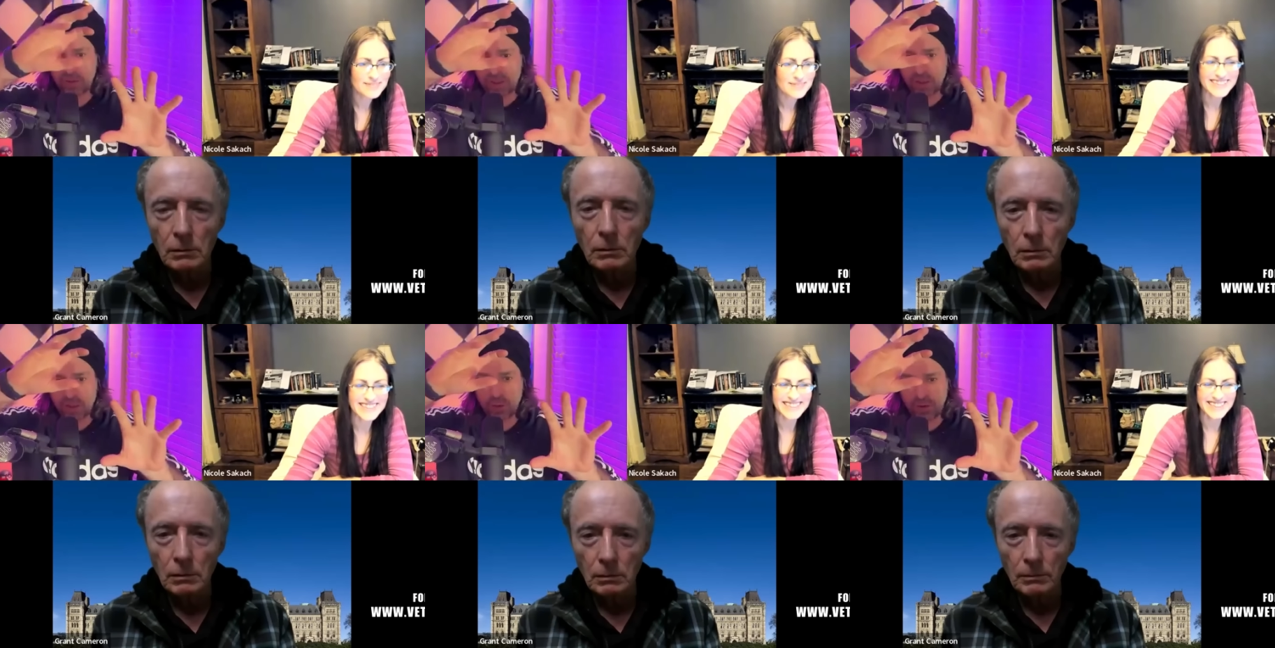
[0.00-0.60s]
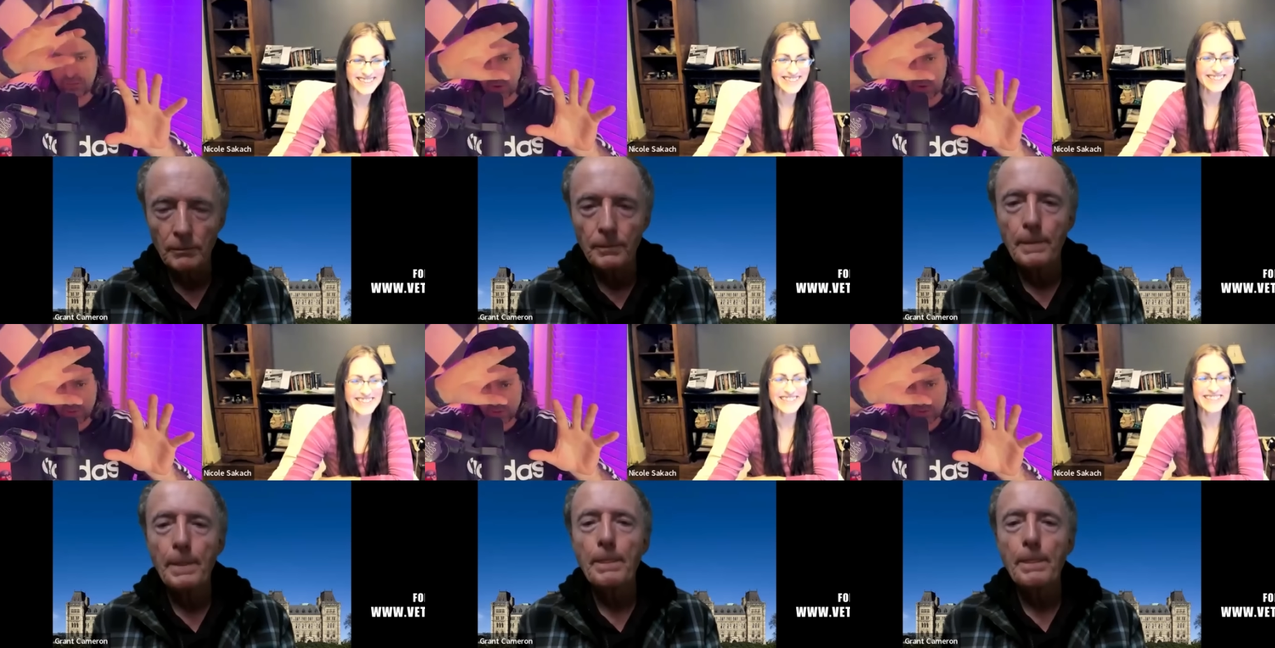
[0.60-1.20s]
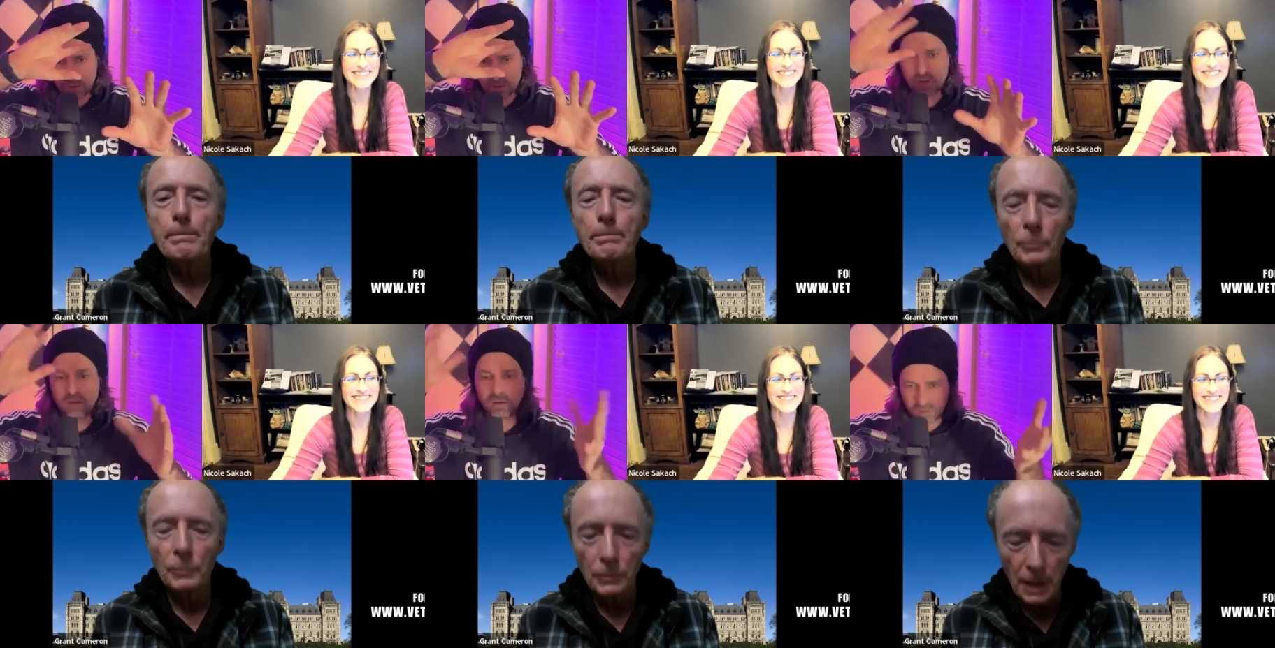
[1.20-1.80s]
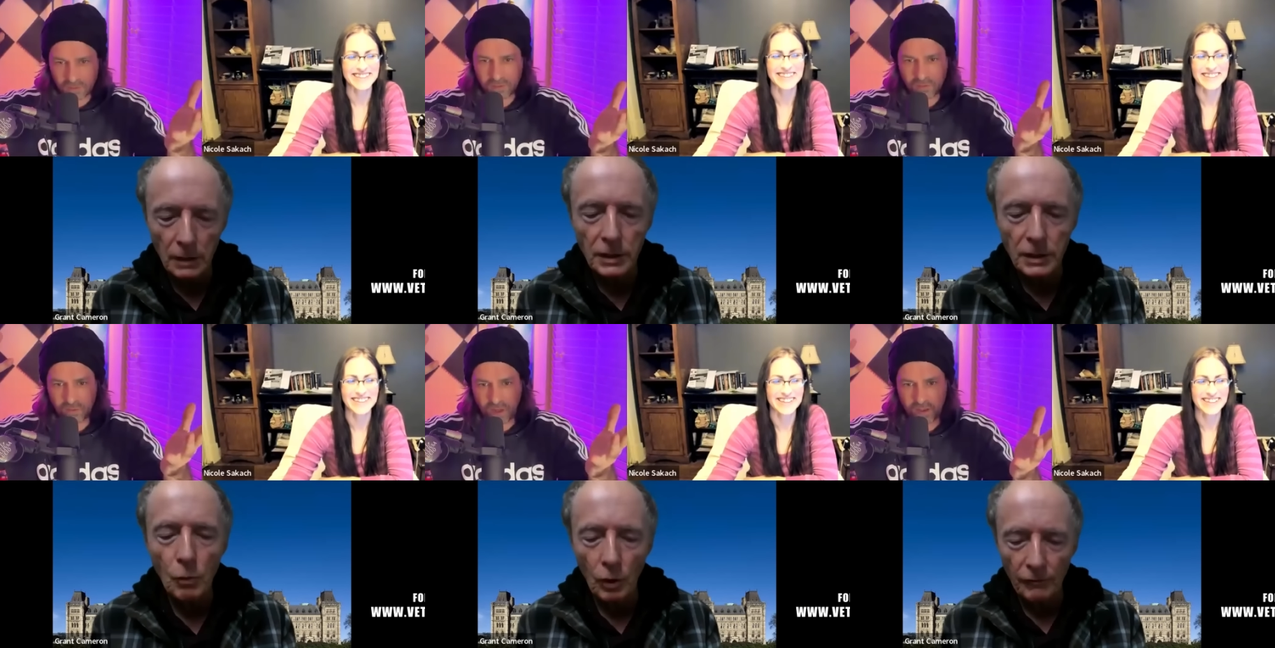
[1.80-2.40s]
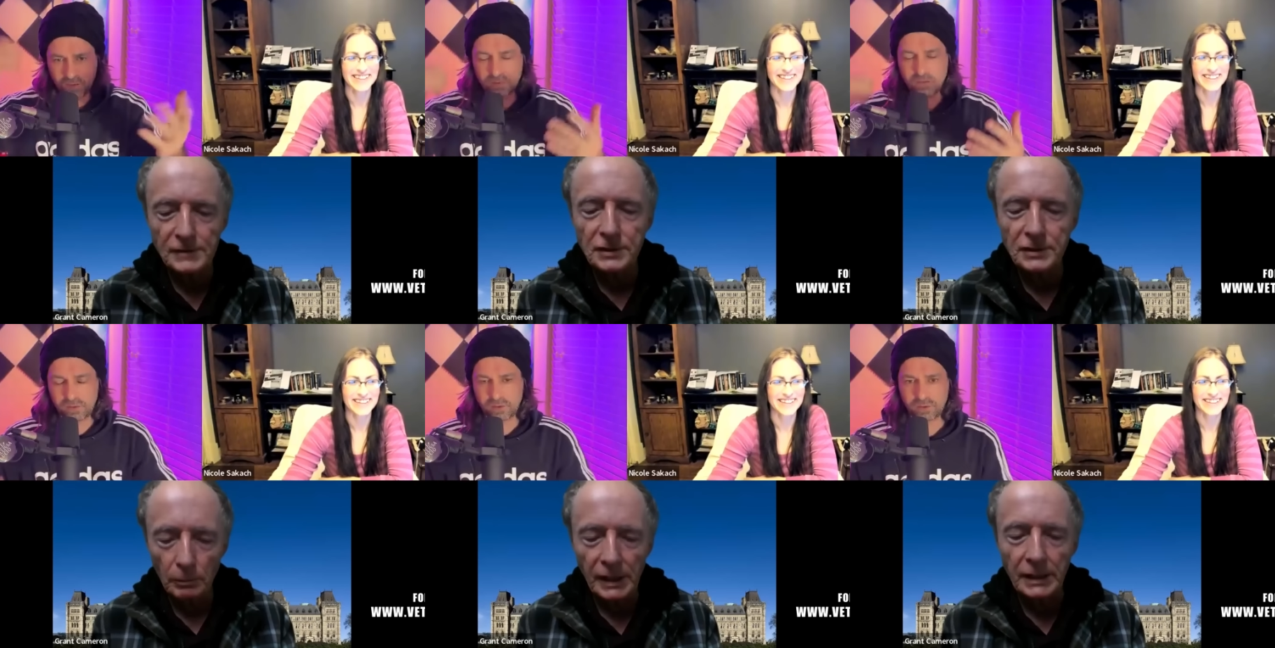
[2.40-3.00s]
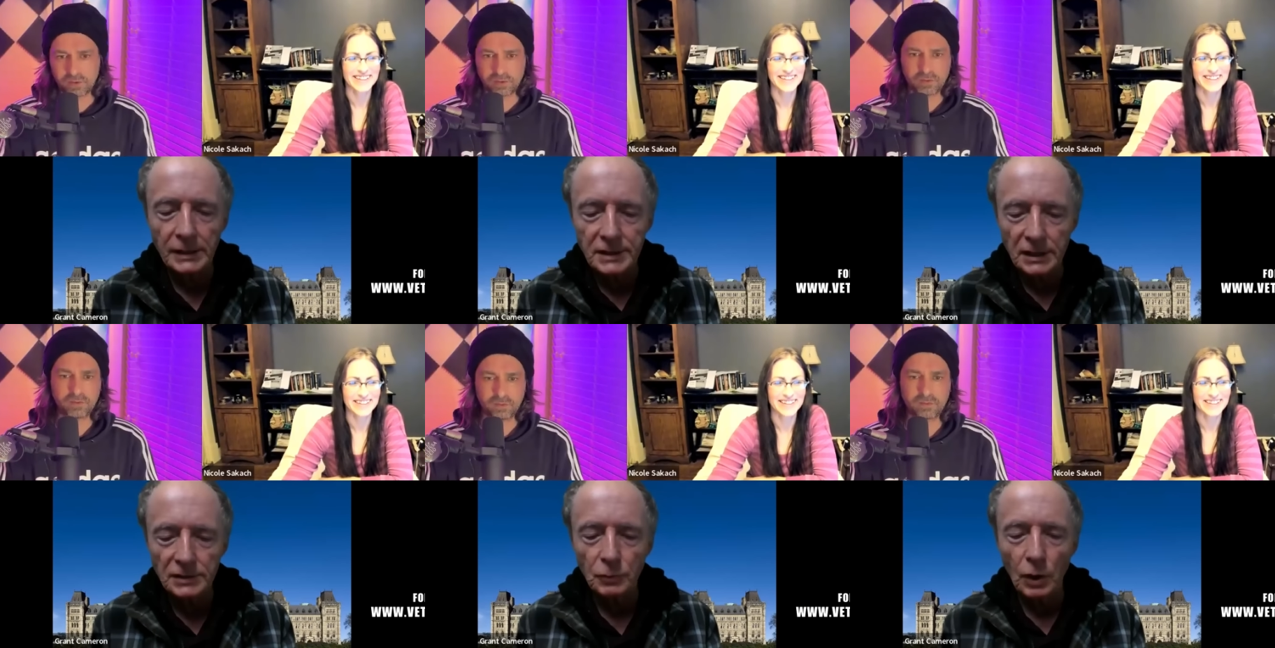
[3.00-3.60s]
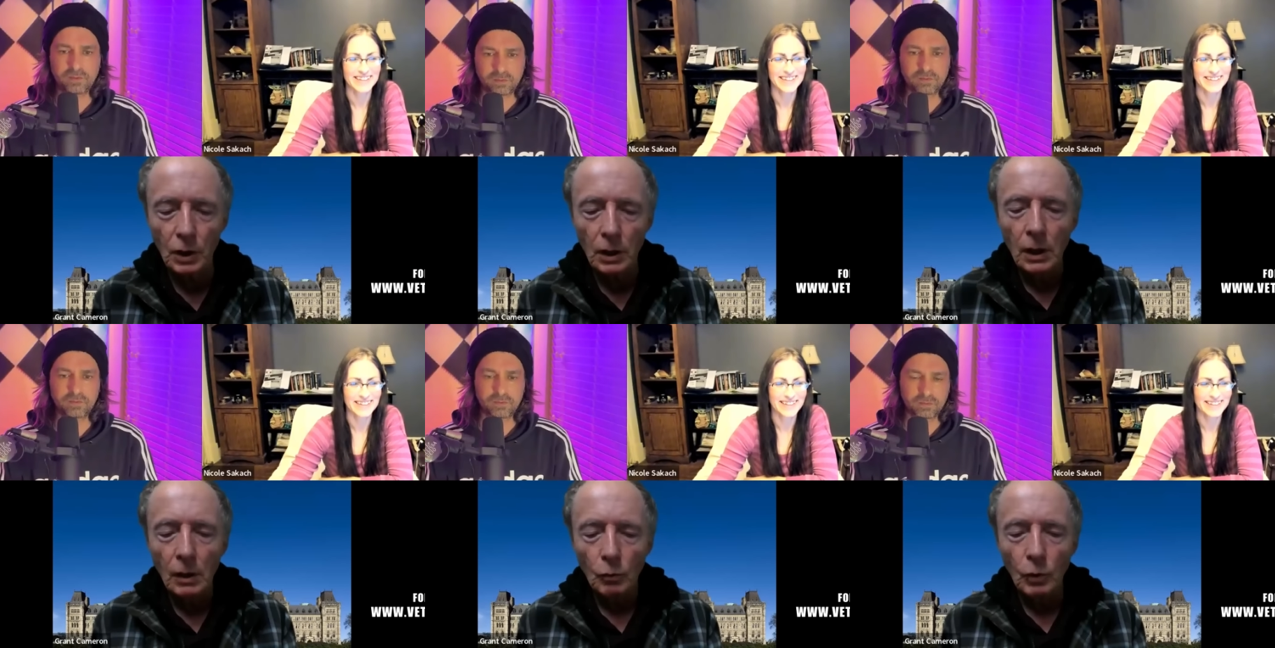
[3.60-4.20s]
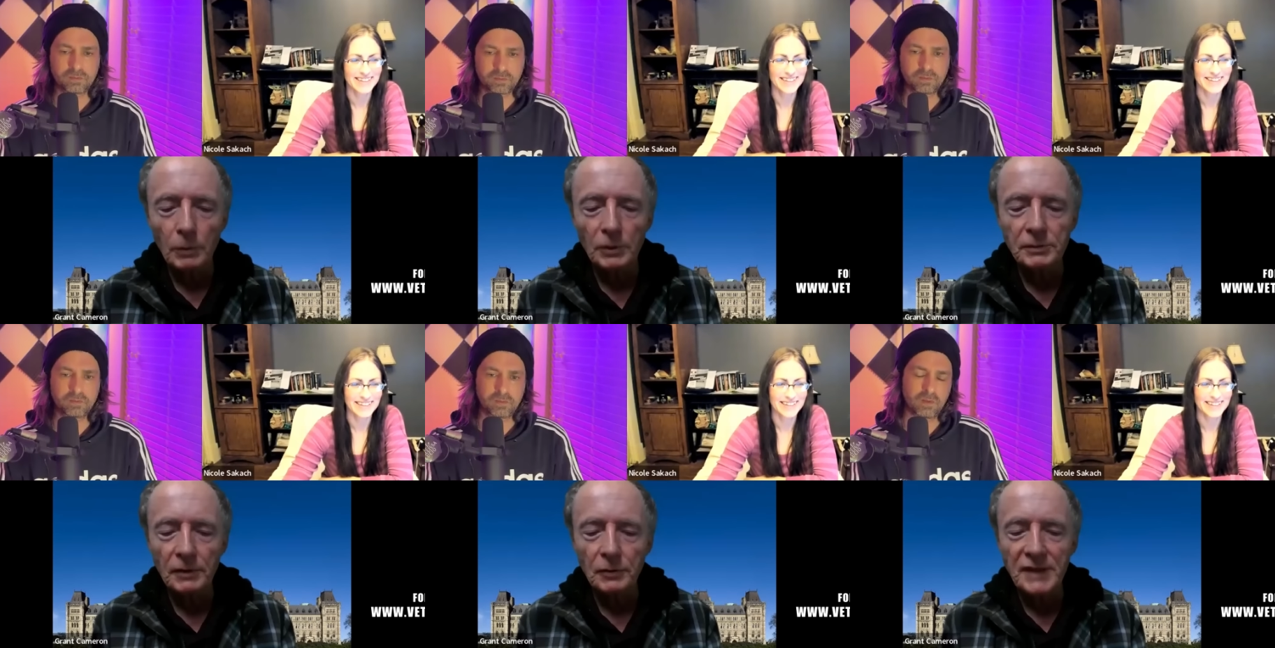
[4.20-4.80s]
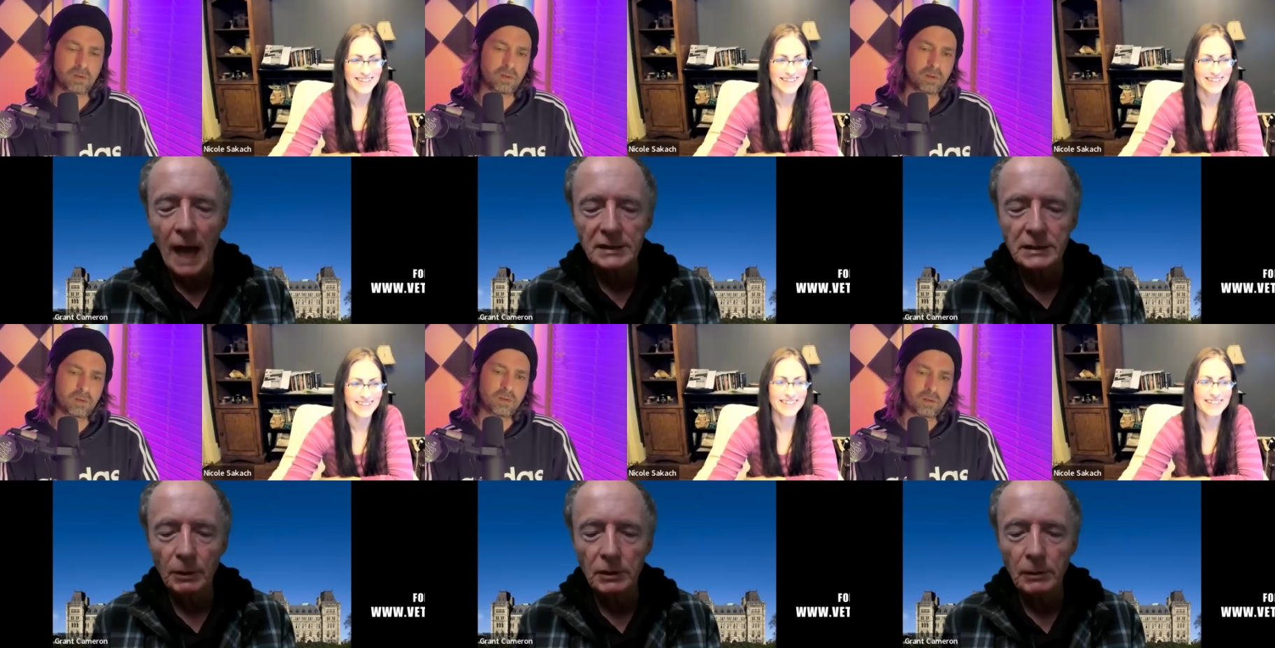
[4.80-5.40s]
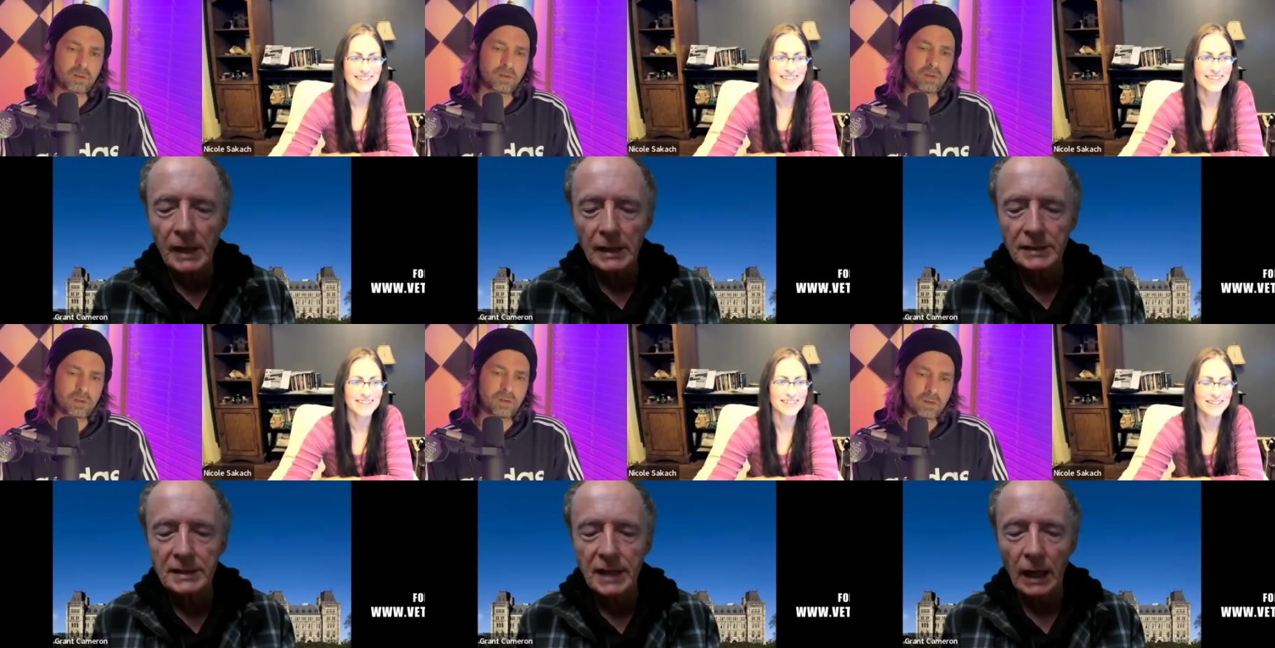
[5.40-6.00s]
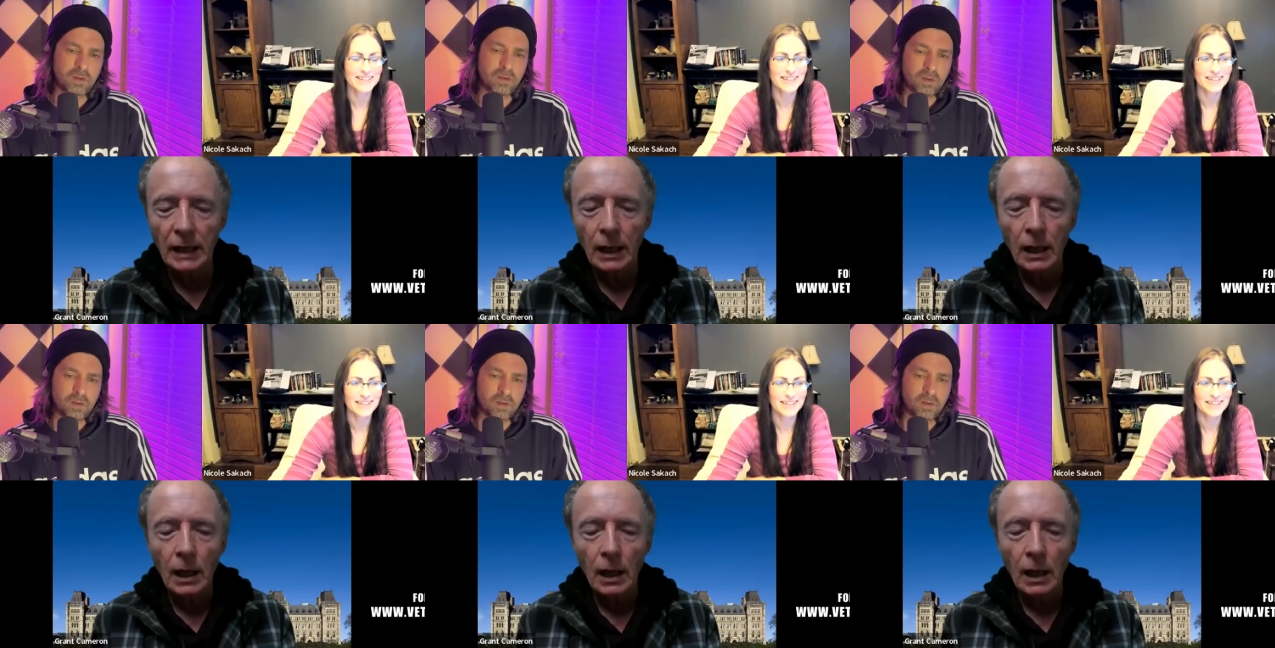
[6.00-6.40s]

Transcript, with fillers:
Speaker 1: in a UFO. They they right? were physical beings.
Speaker 2: These were Wilbur Smith was asked about the beings. He said